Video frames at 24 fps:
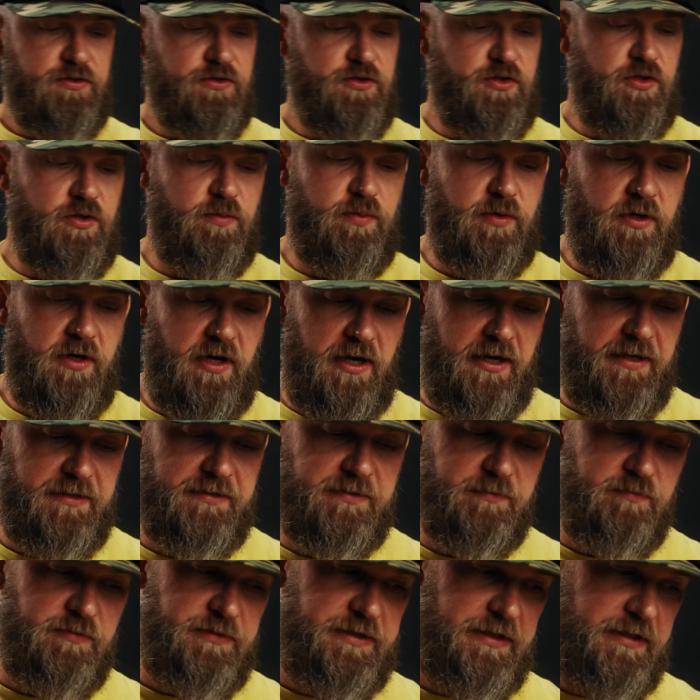super
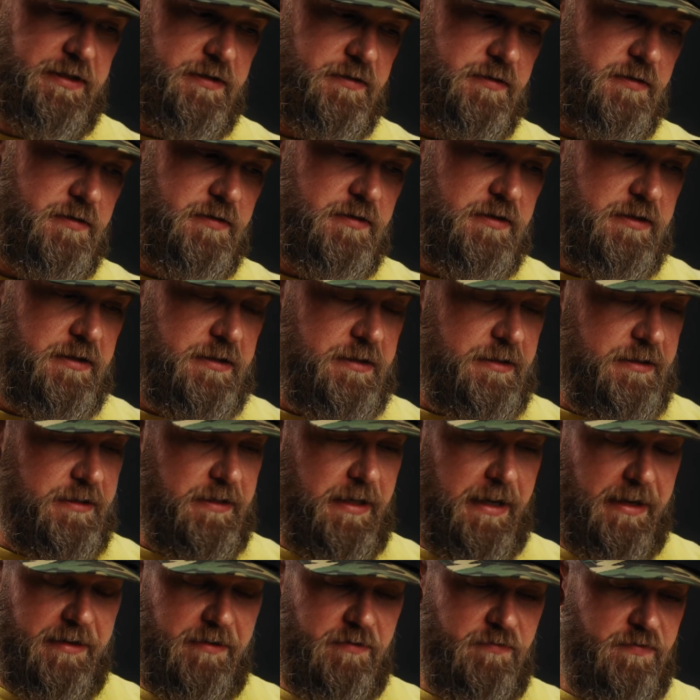awesome deal.
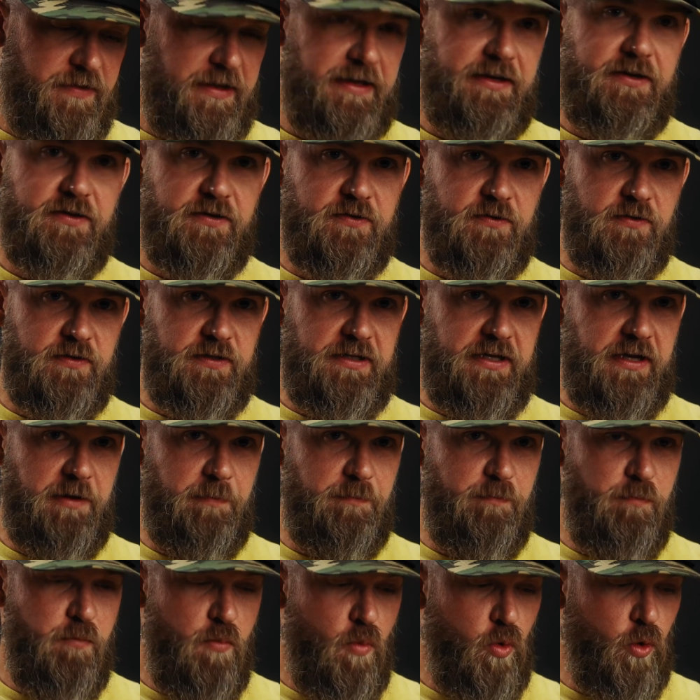I don't think you're going to get
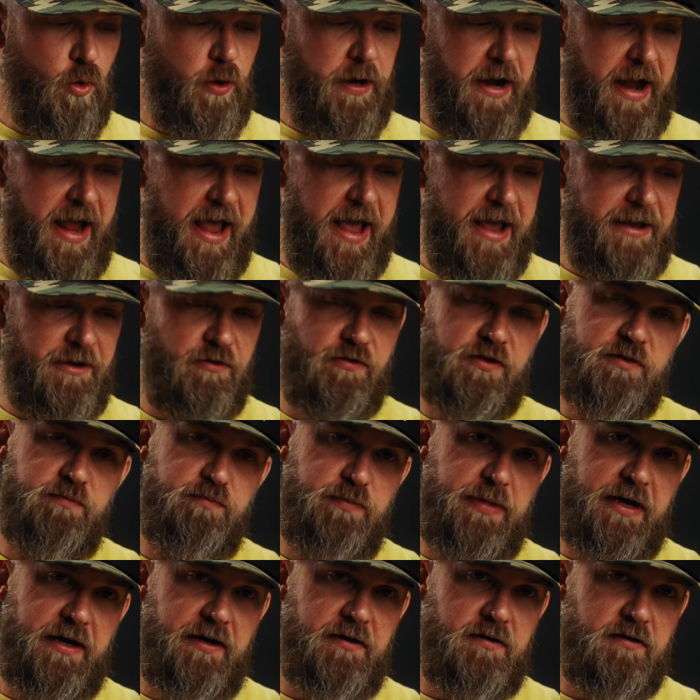a more
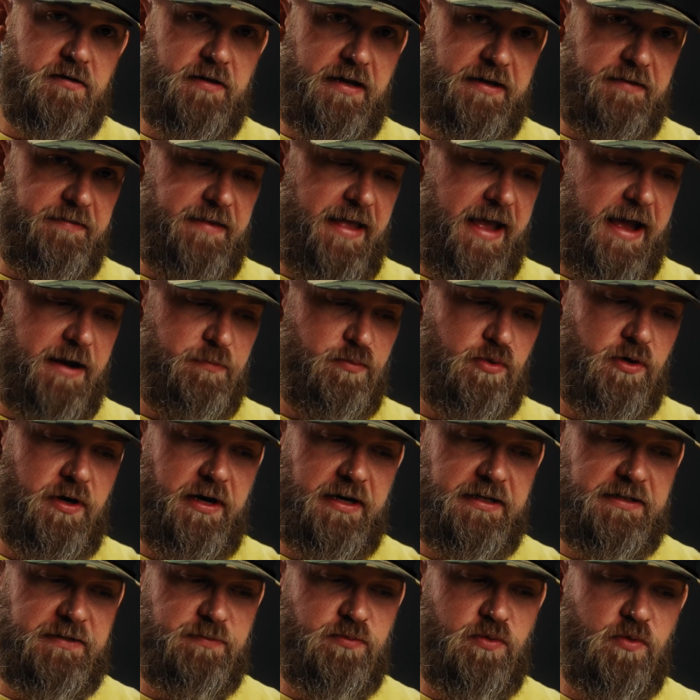accurate barrel at that
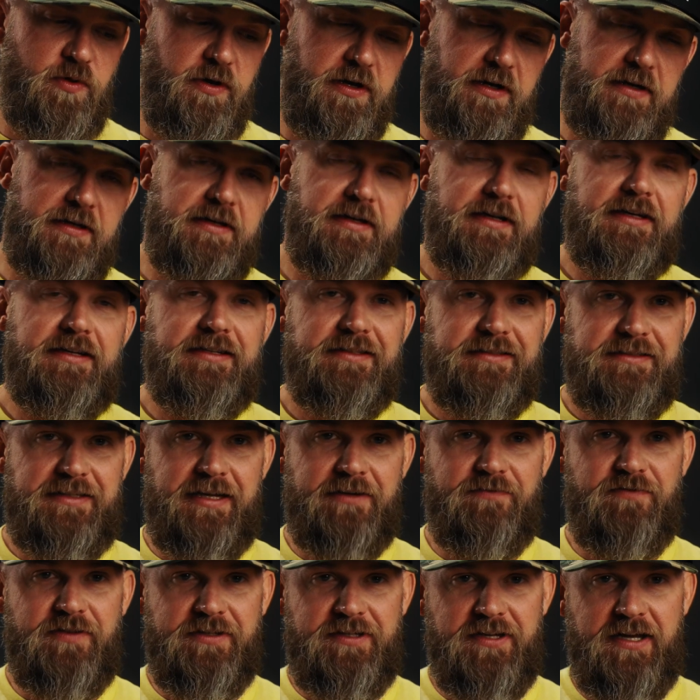price point.
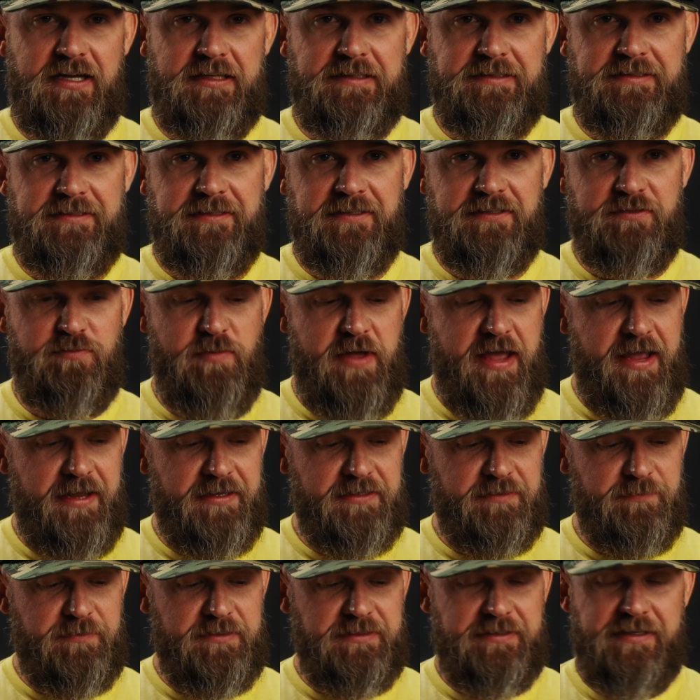Definitely not in 6
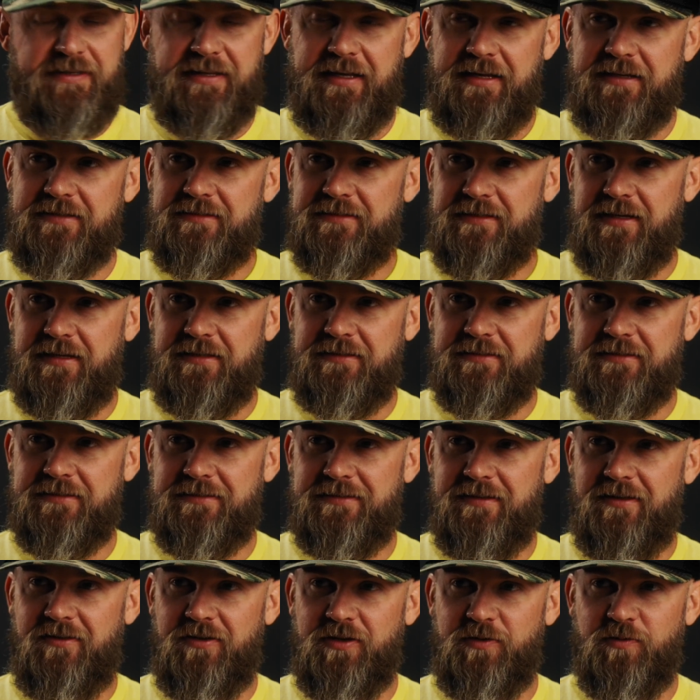max, because I think Sons
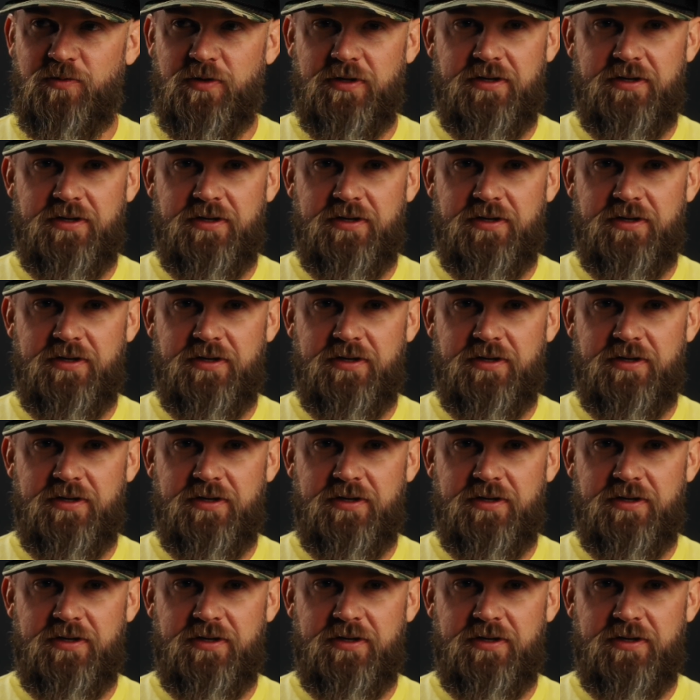is the only